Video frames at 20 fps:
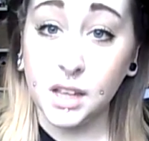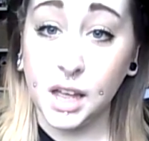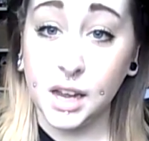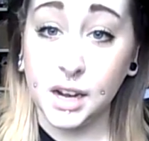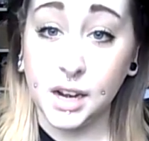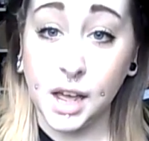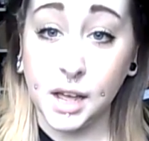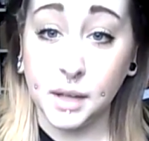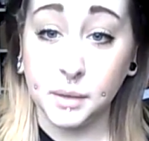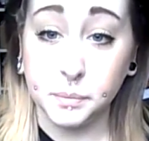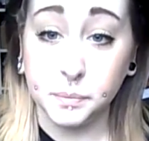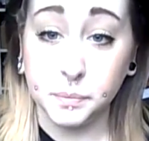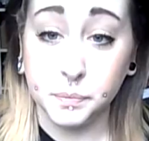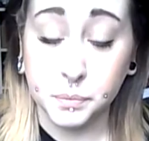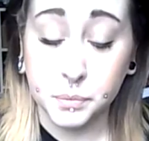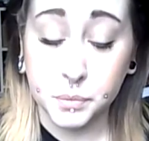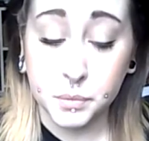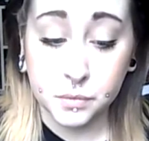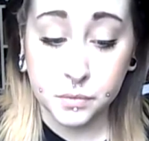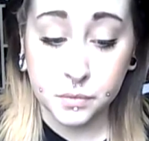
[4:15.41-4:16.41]

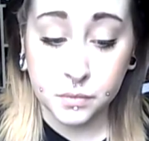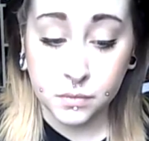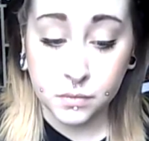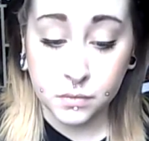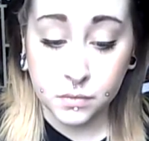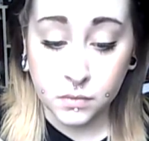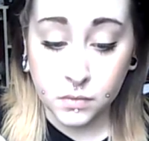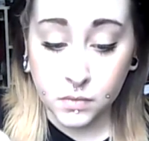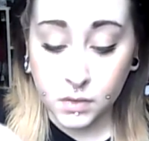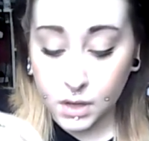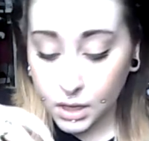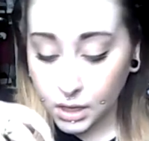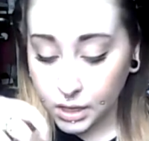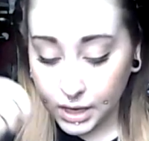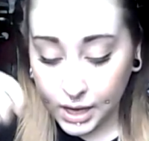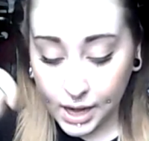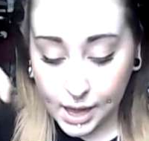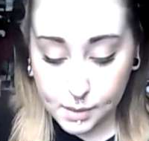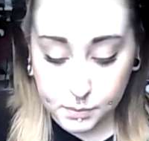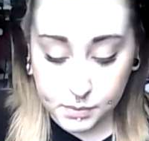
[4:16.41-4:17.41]
and
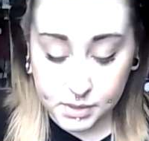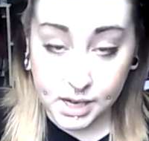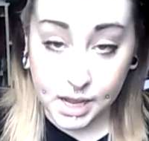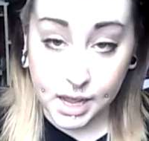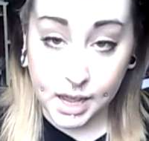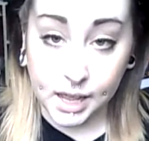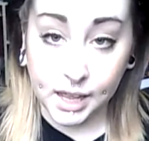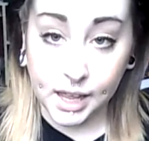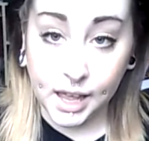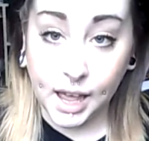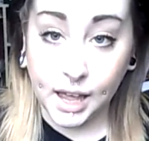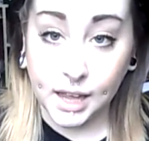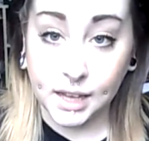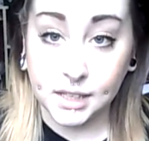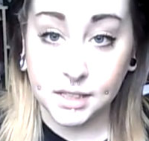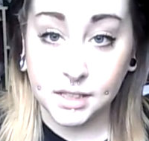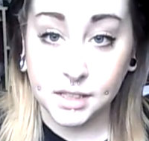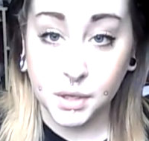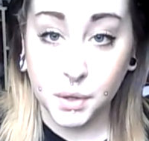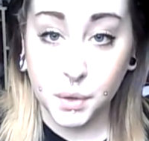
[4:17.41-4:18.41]
clamped it.
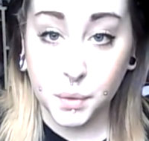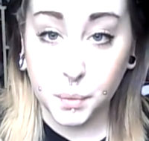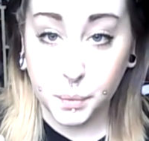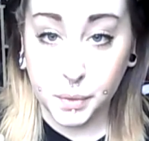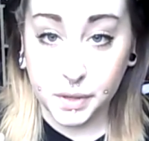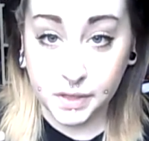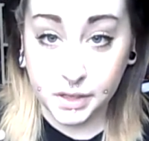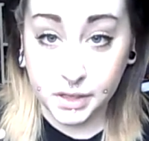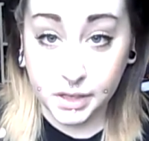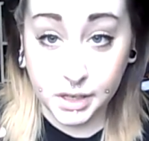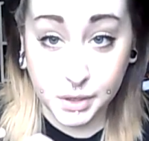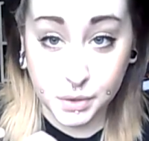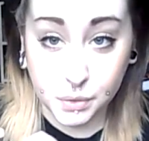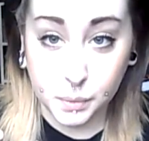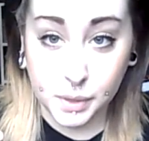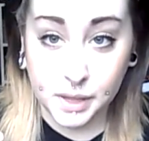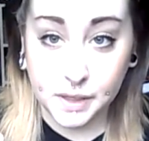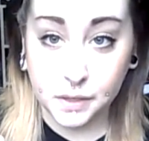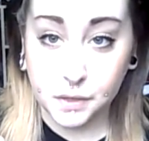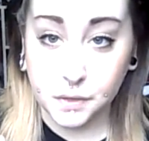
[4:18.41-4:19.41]
And when the
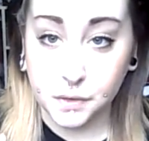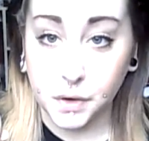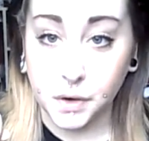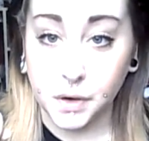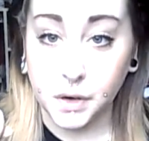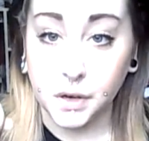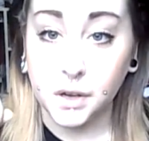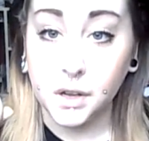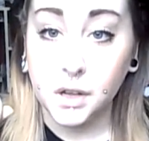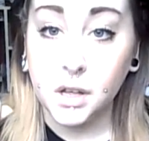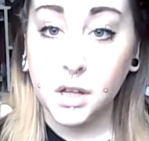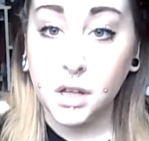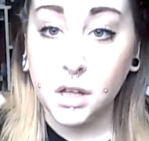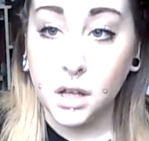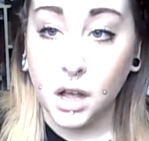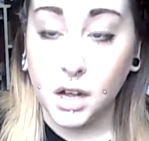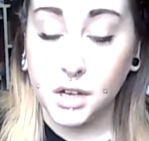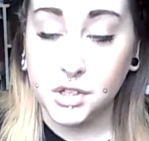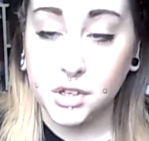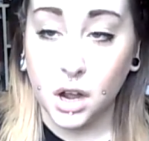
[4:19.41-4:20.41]
needle went through,
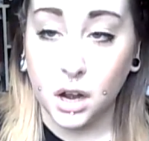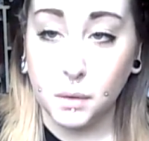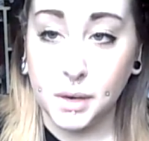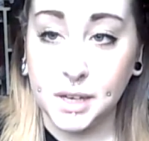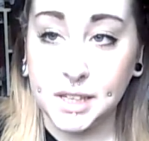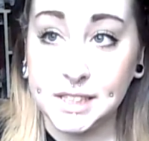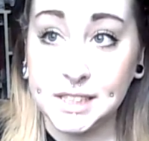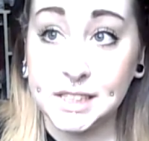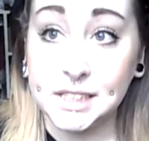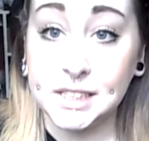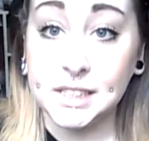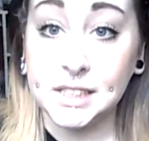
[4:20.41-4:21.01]
I just kind of went,